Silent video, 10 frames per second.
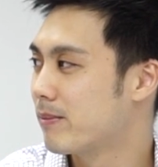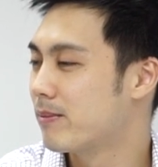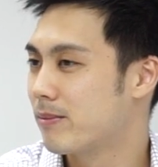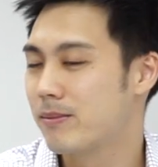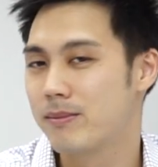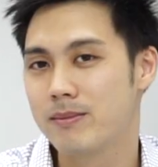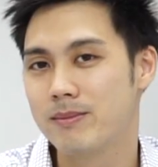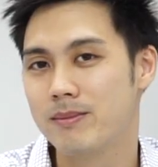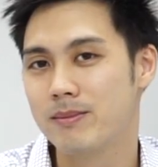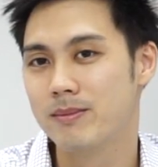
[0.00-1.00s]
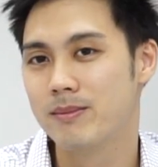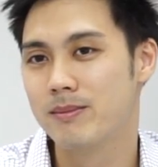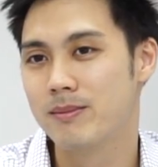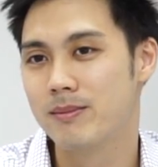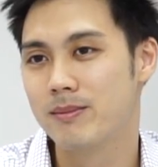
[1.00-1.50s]

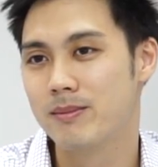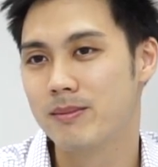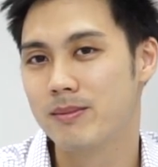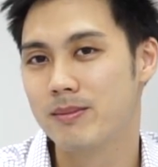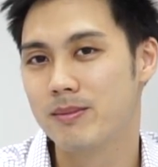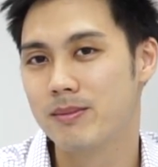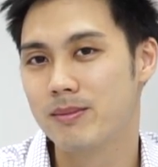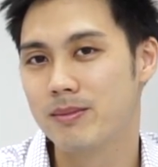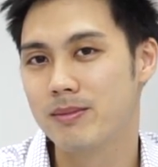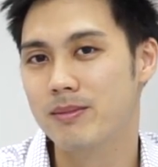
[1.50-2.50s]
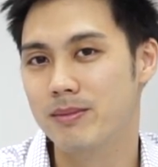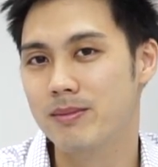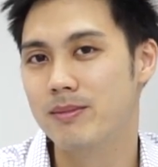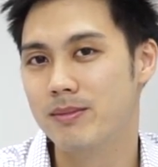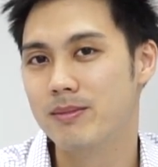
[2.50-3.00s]

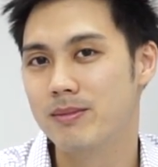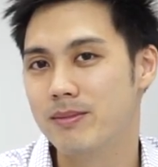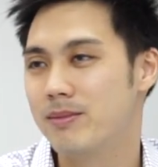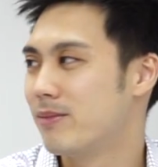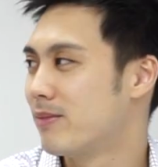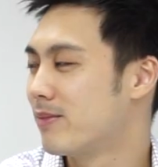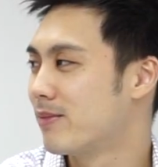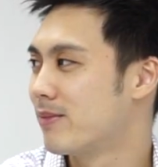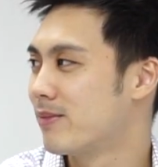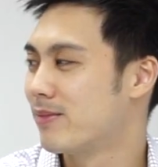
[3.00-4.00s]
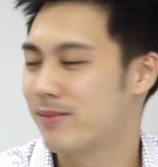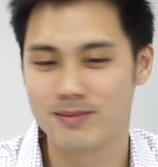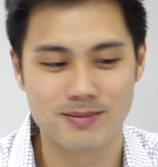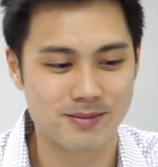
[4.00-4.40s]
The person shown says nothing.